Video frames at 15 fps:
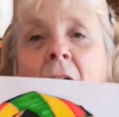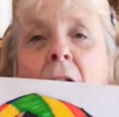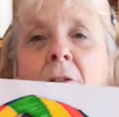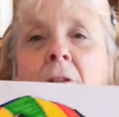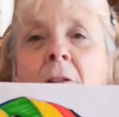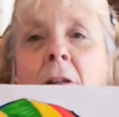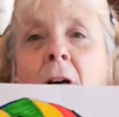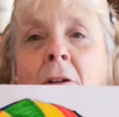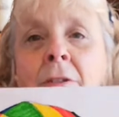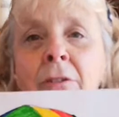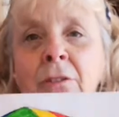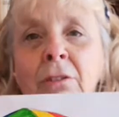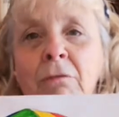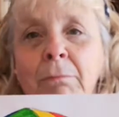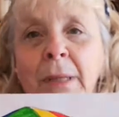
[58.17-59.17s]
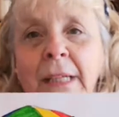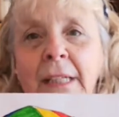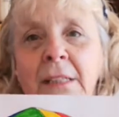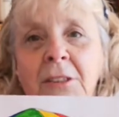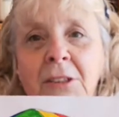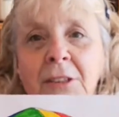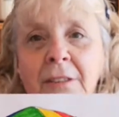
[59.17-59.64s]
lots of
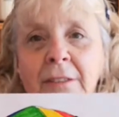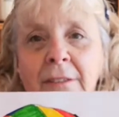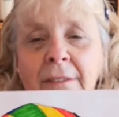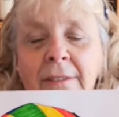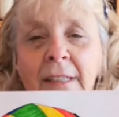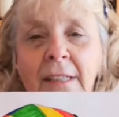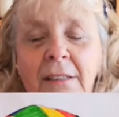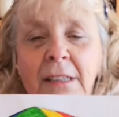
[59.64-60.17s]
pictures.